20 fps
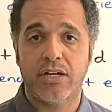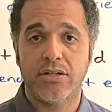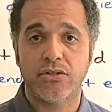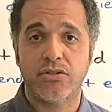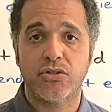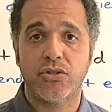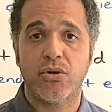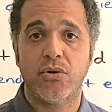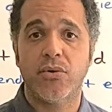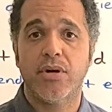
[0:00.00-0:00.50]

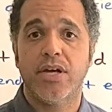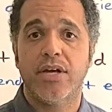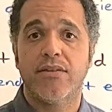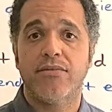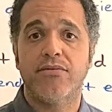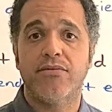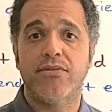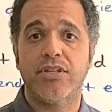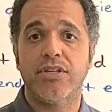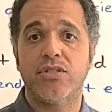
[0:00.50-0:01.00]
So
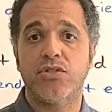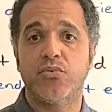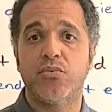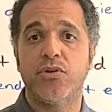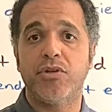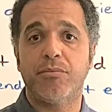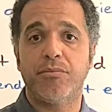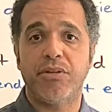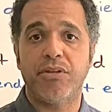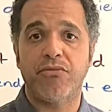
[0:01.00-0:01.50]
this
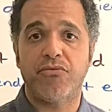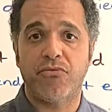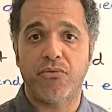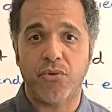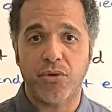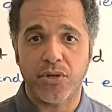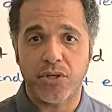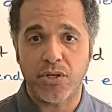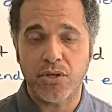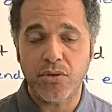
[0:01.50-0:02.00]
will be
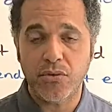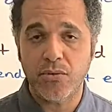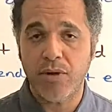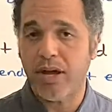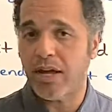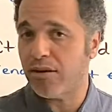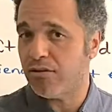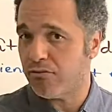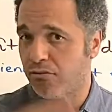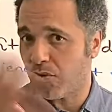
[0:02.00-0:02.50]
for you
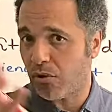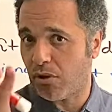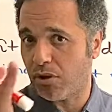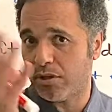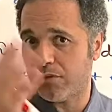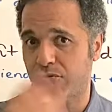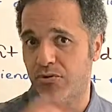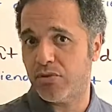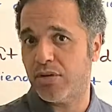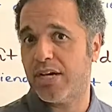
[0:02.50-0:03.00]
and for
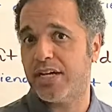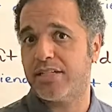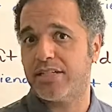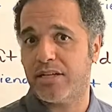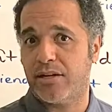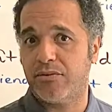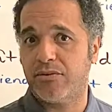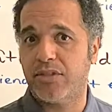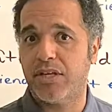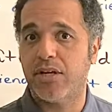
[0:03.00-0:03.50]
all of you guys
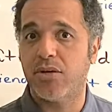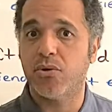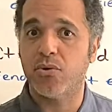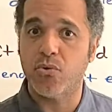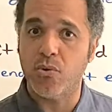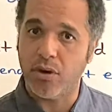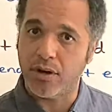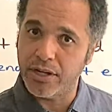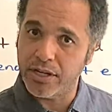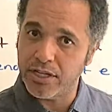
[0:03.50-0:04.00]
out there
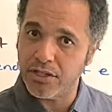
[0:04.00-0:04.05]
who are